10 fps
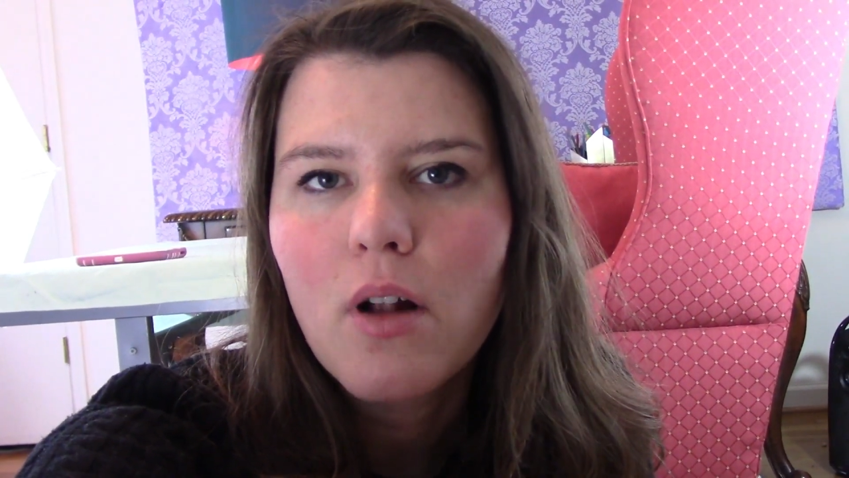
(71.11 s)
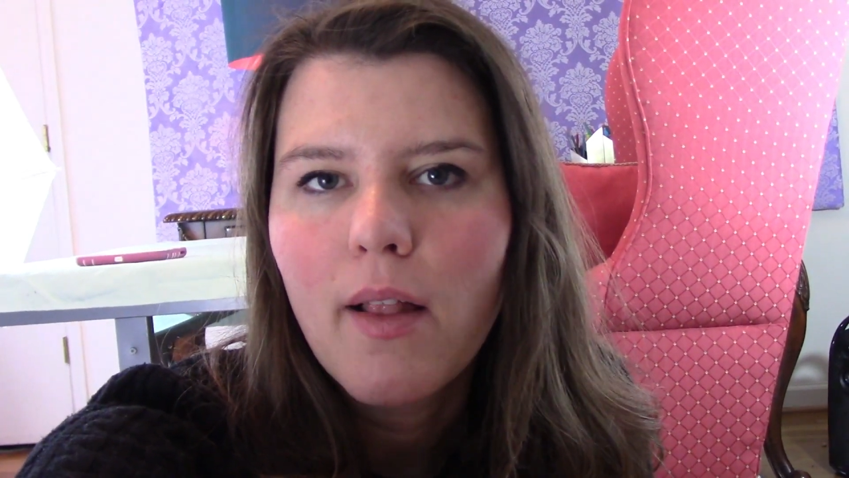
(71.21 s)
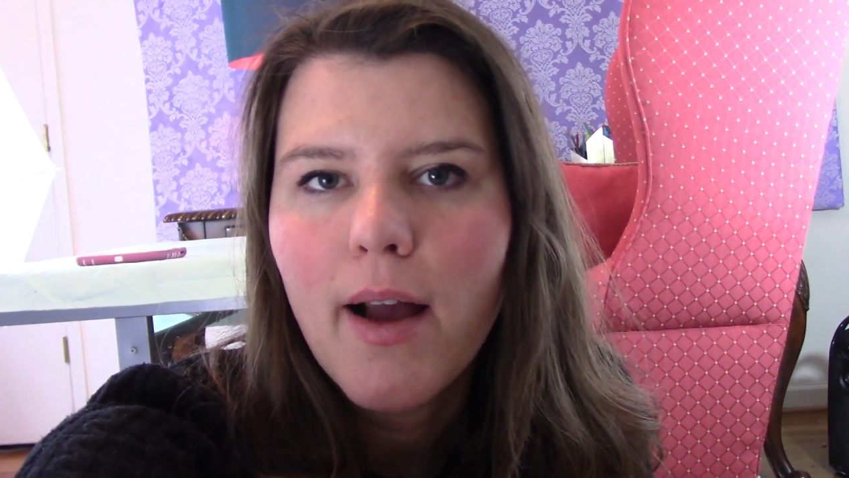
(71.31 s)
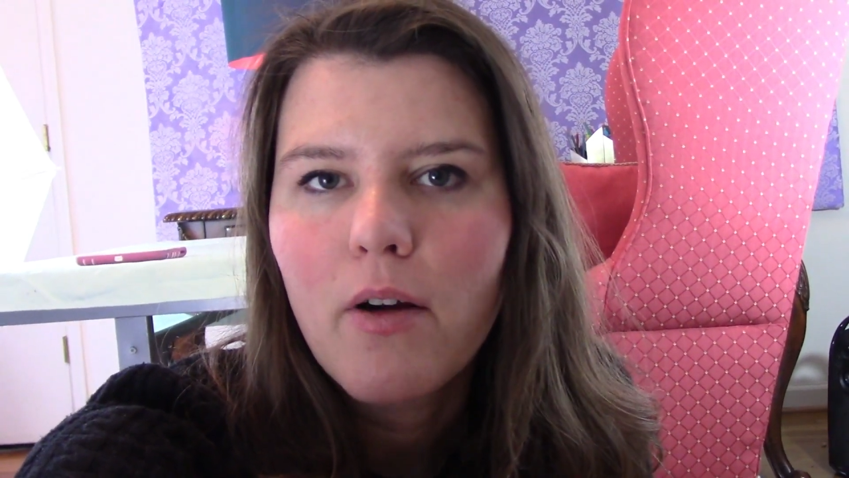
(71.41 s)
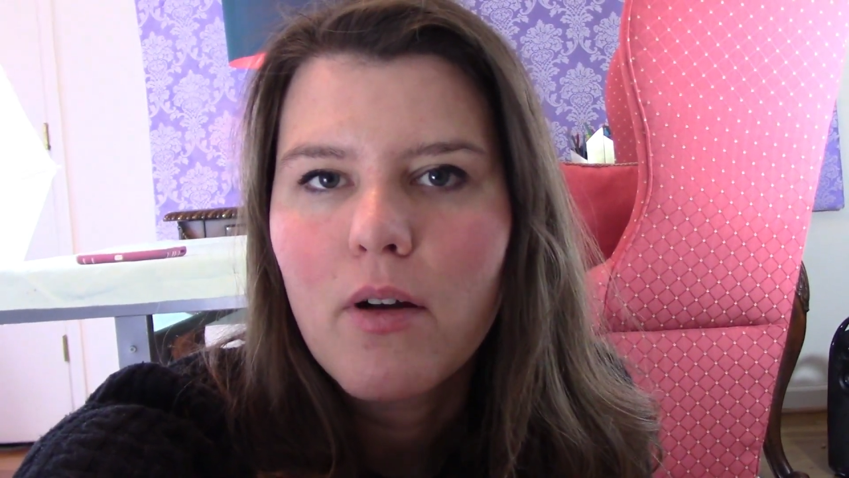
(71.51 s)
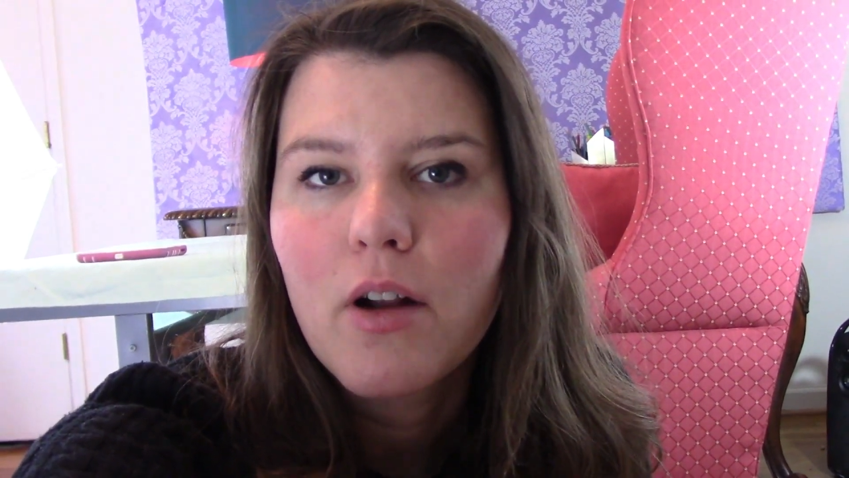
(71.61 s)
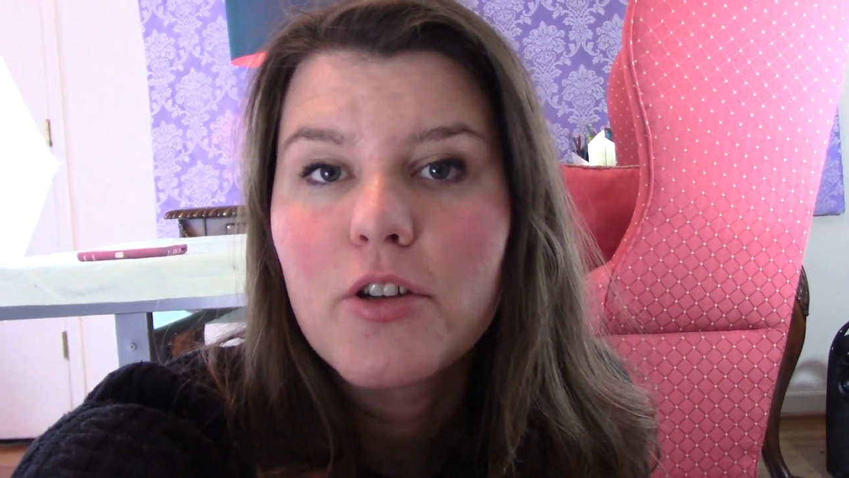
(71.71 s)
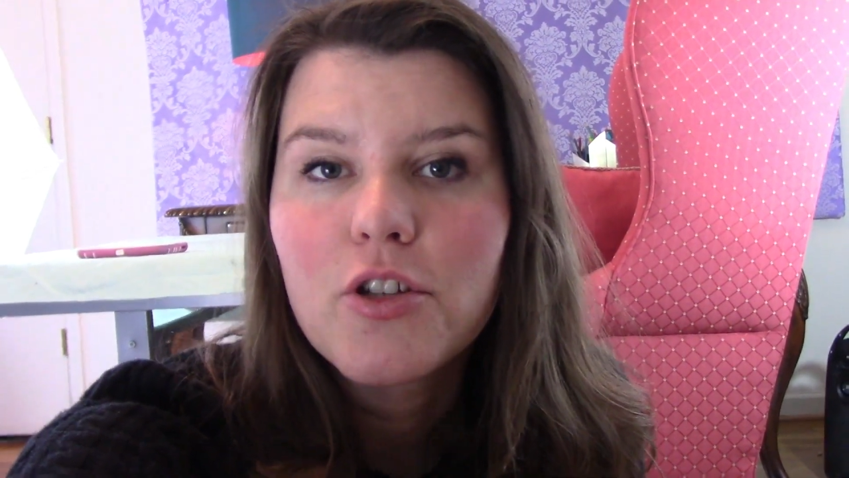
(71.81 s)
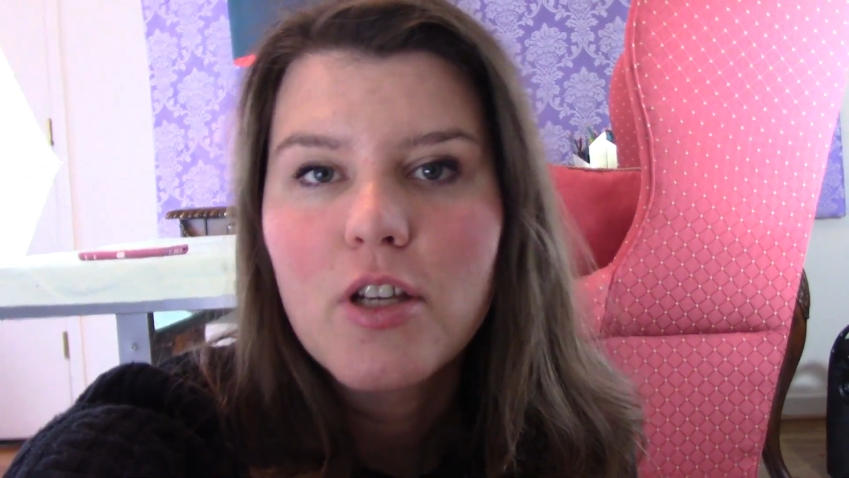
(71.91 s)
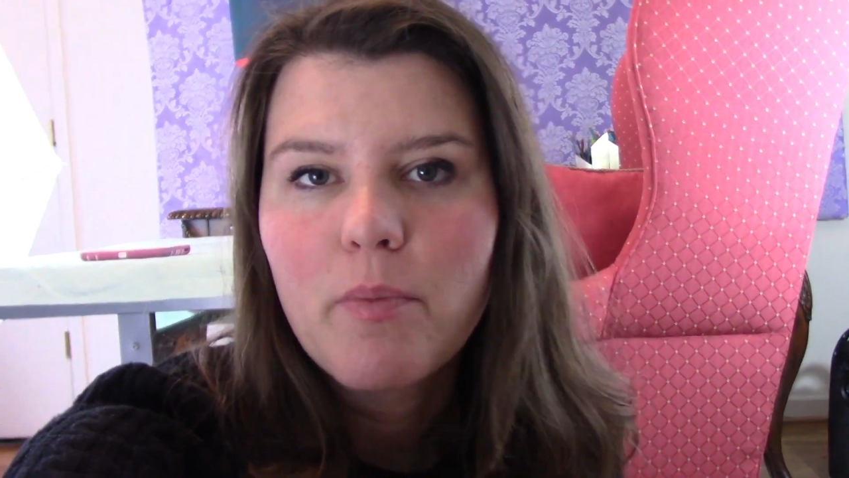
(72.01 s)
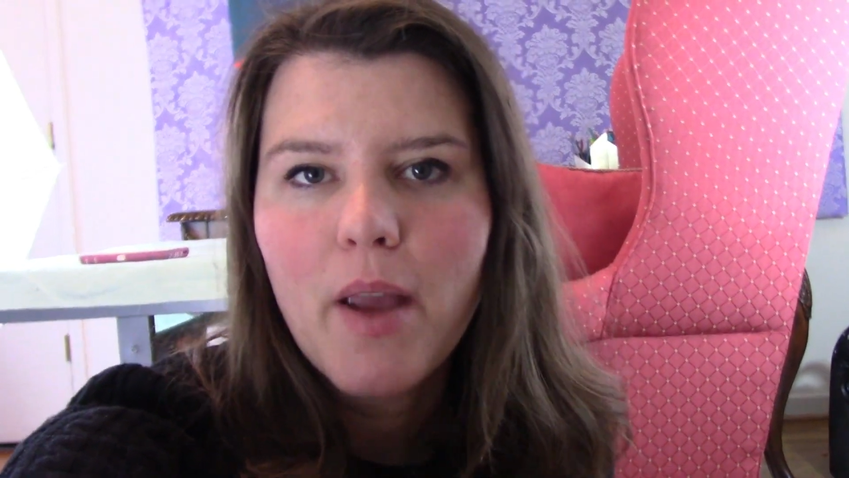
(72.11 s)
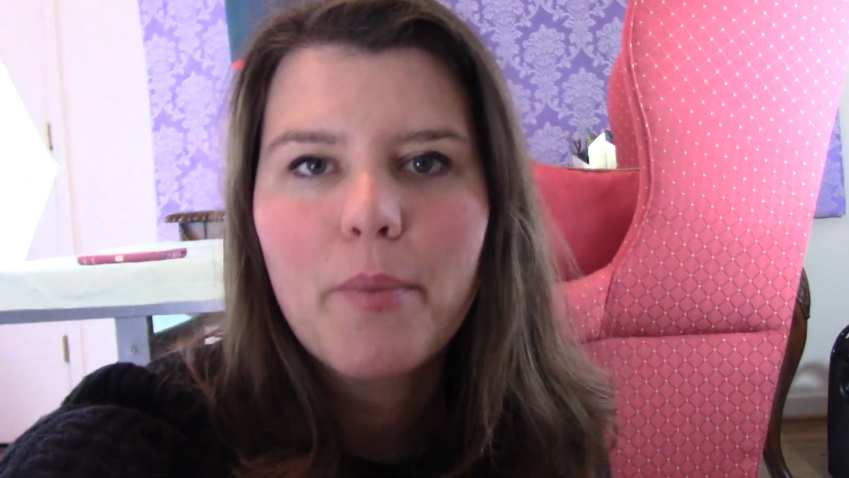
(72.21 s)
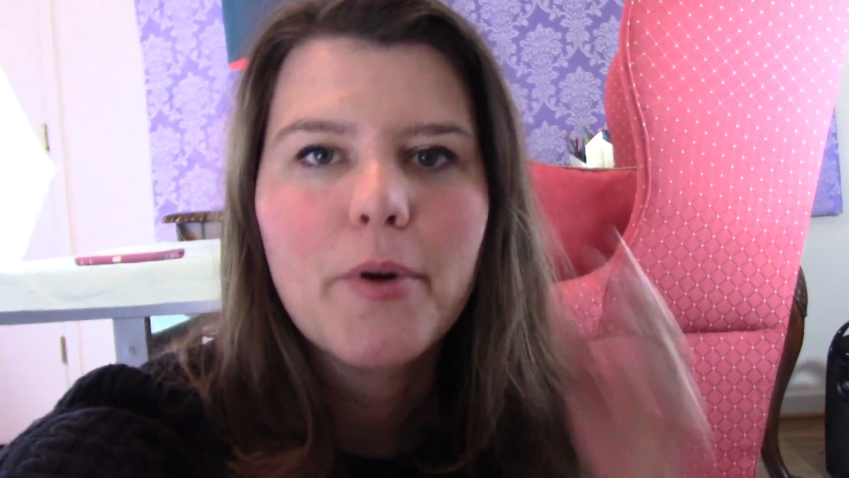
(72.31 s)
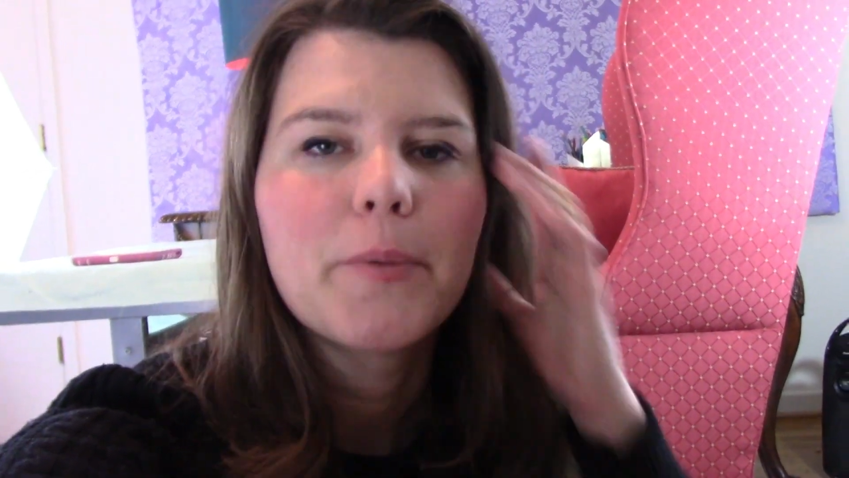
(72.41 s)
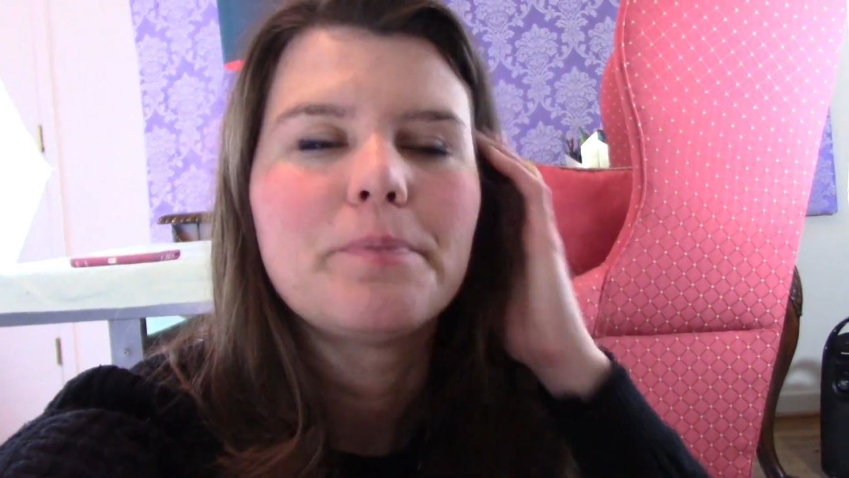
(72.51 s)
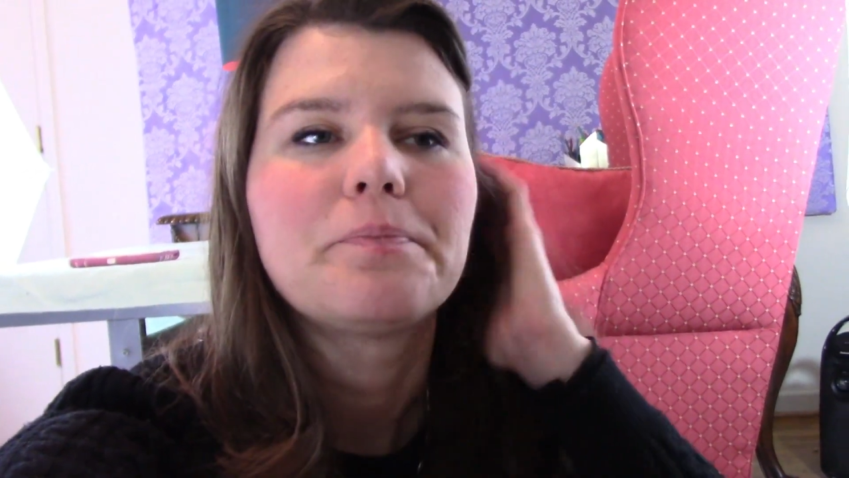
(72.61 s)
all out on a sheet of paper